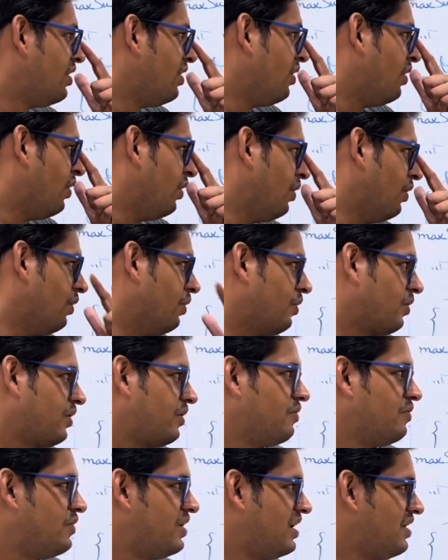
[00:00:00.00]

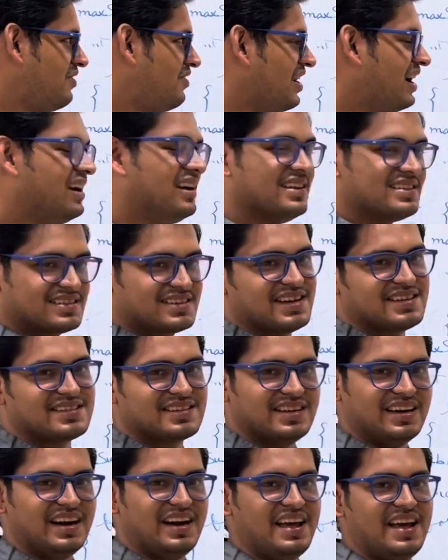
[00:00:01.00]
We will discuss
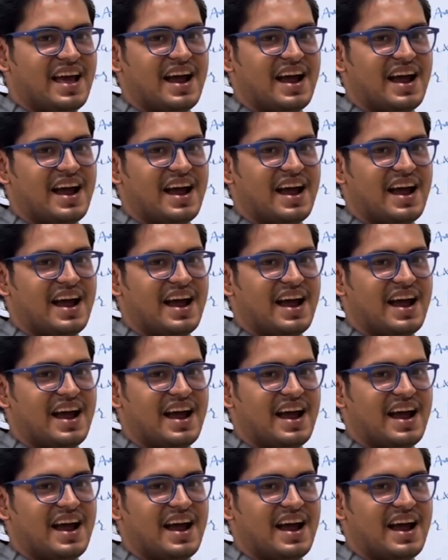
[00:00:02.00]
greedy